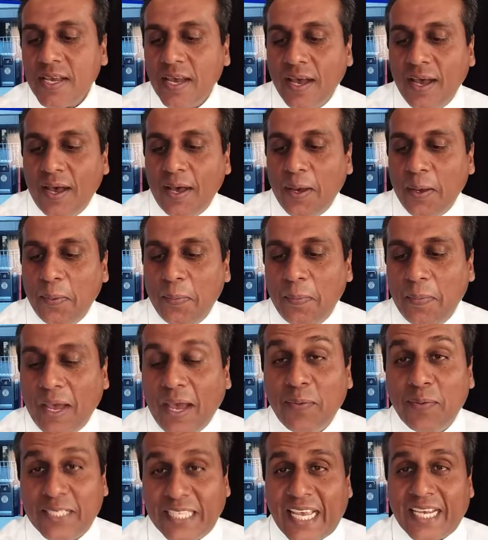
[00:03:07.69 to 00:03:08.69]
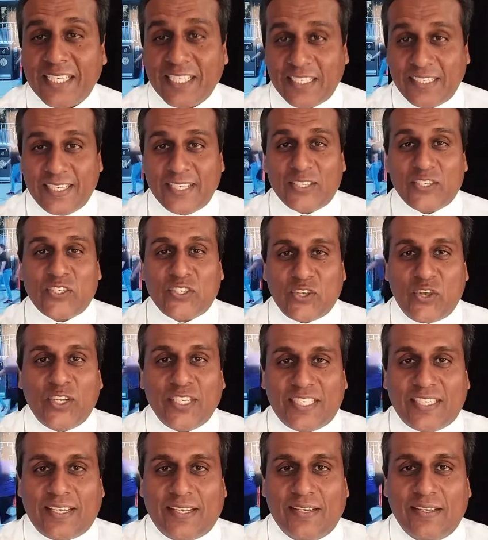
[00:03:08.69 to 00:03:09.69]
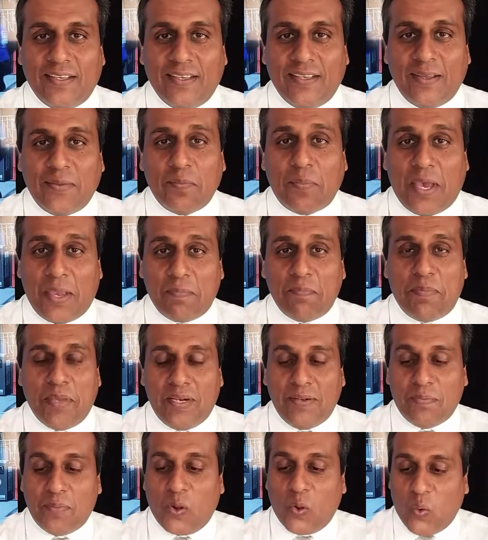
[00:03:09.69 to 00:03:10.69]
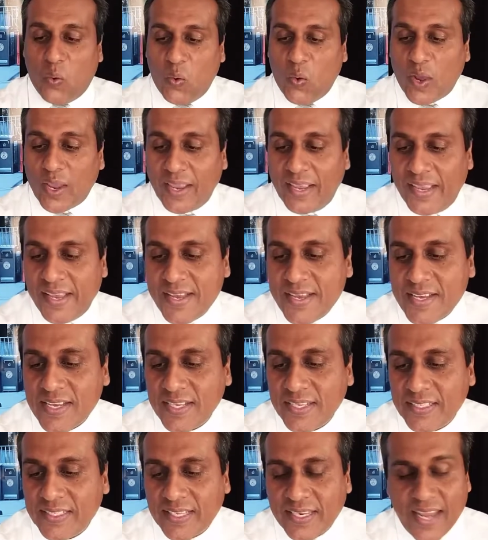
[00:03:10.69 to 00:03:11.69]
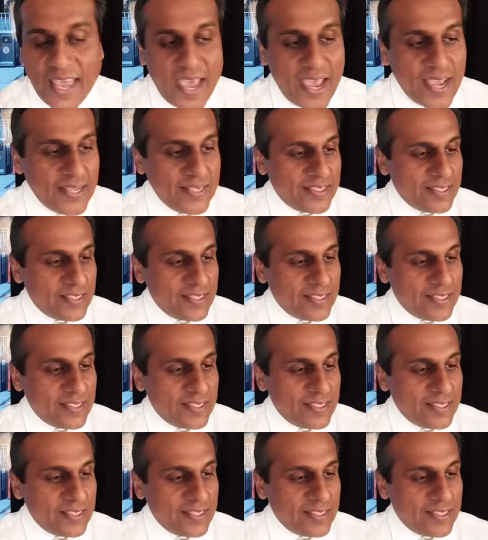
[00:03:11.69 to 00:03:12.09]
I was actually assaulted by Bill McCoy today.